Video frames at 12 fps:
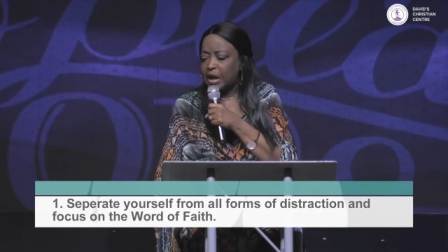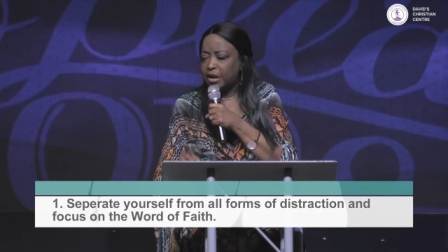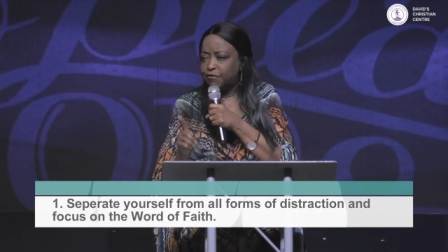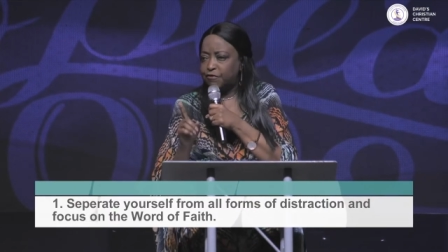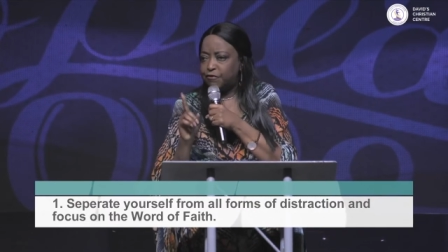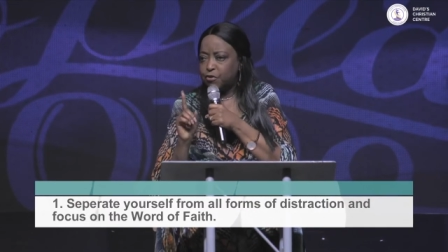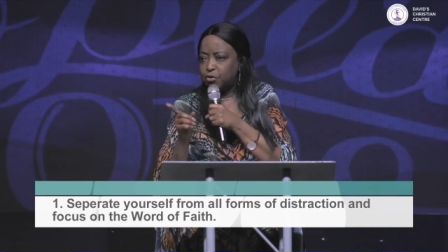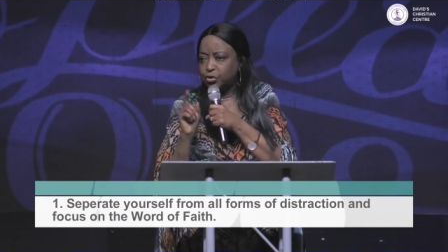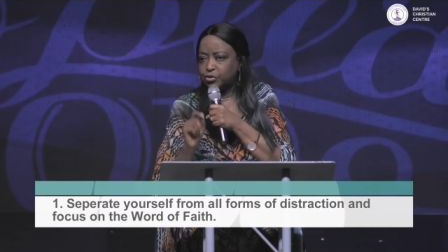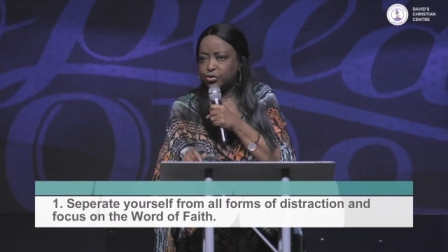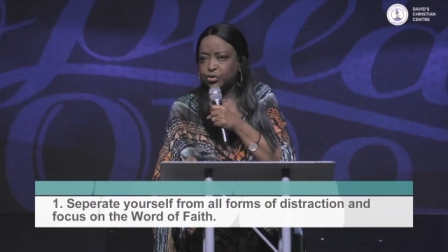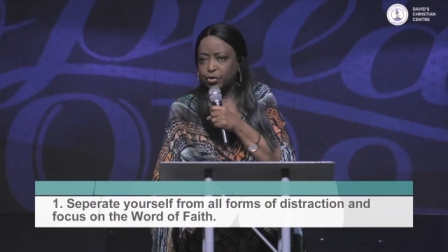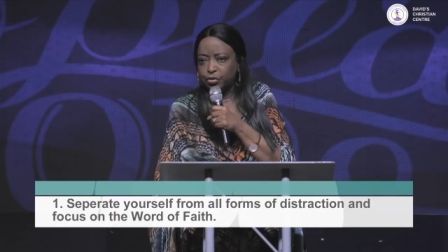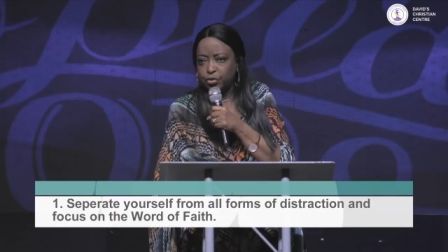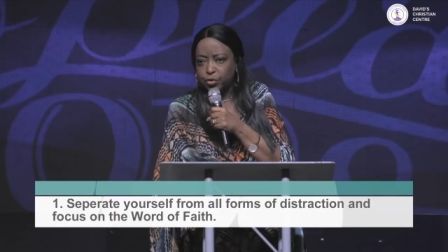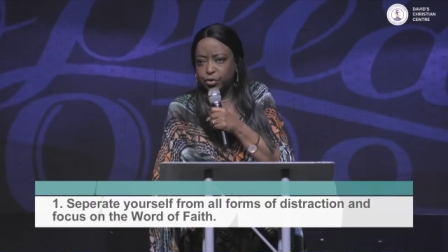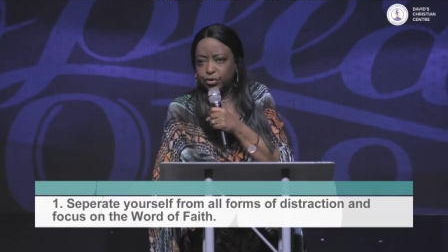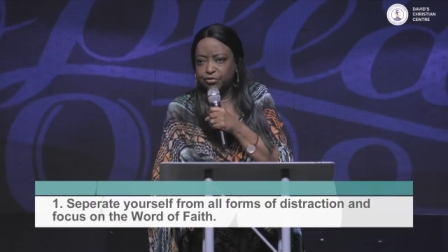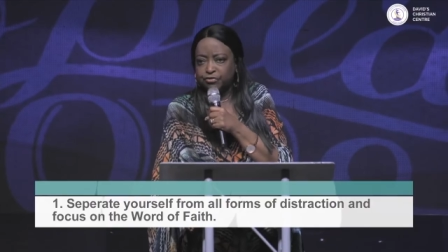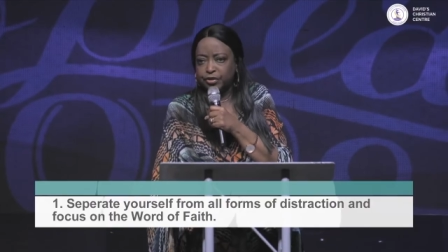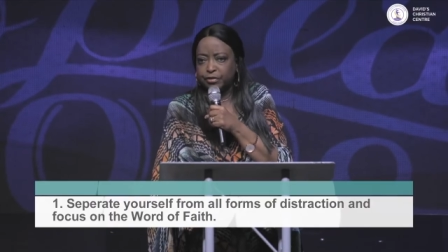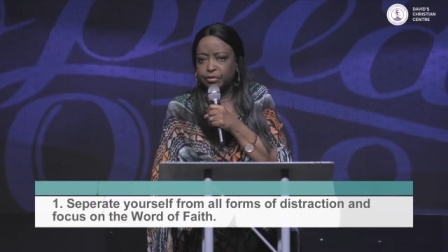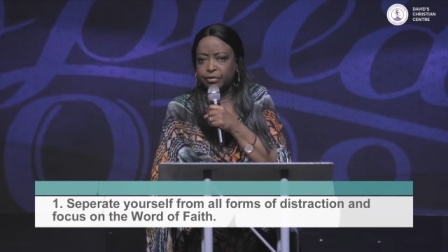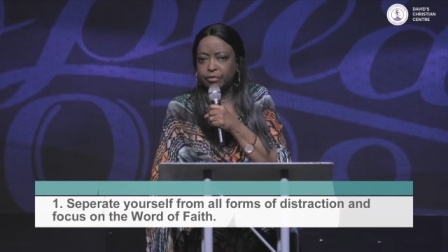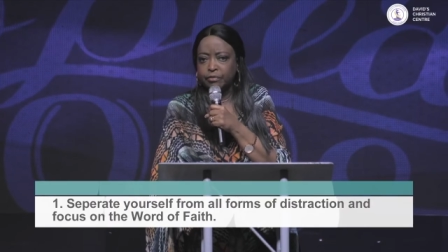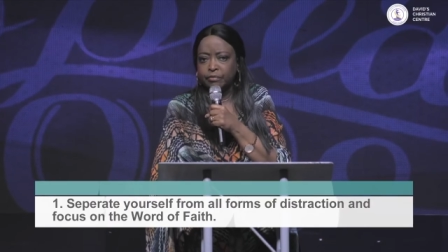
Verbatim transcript: and focus on the word of faith.